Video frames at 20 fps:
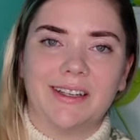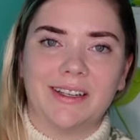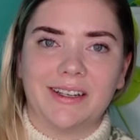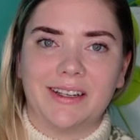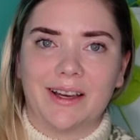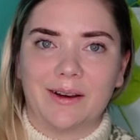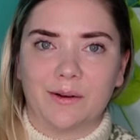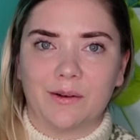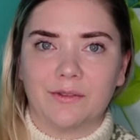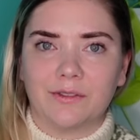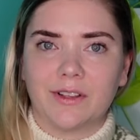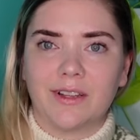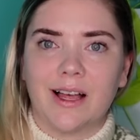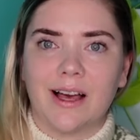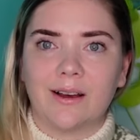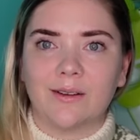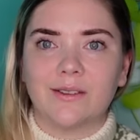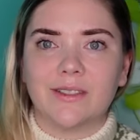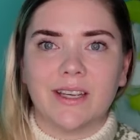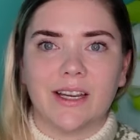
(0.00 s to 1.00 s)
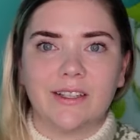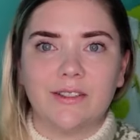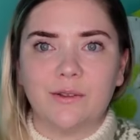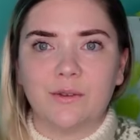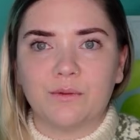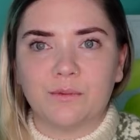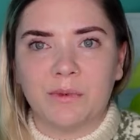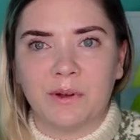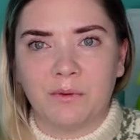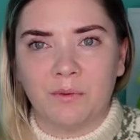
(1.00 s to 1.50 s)
and out of clouds. I do
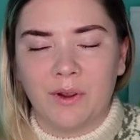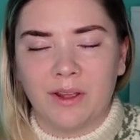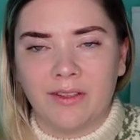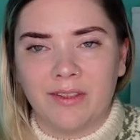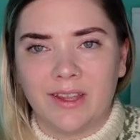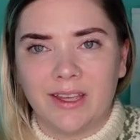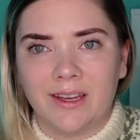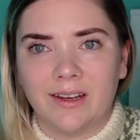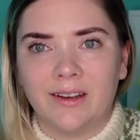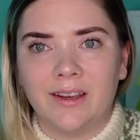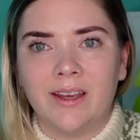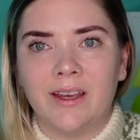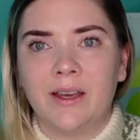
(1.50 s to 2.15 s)
have my ring light,